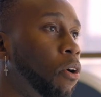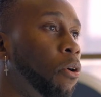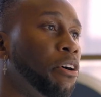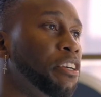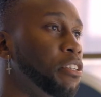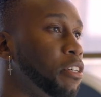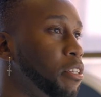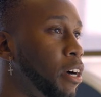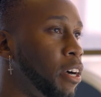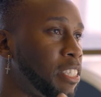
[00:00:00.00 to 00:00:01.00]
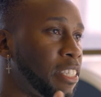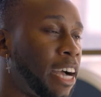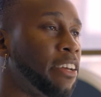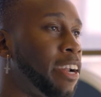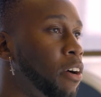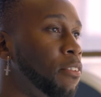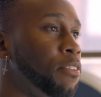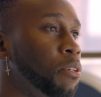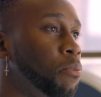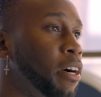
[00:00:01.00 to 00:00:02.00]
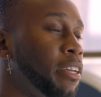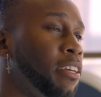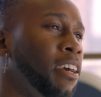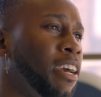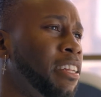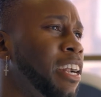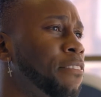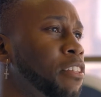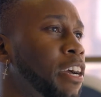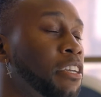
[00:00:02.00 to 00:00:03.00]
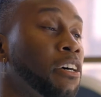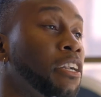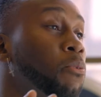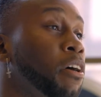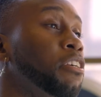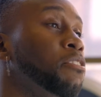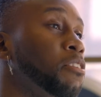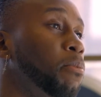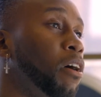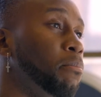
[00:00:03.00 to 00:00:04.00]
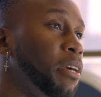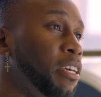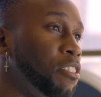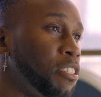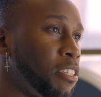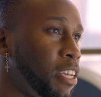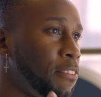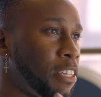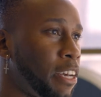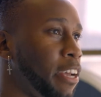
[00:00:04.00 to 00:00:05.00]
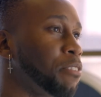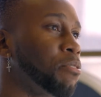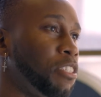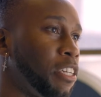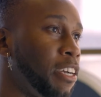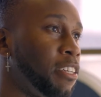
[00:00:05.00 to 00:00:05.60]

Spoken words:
or you could style it however you want. And then after that, you're gonna wanna use a pomade just to give it that extra shine.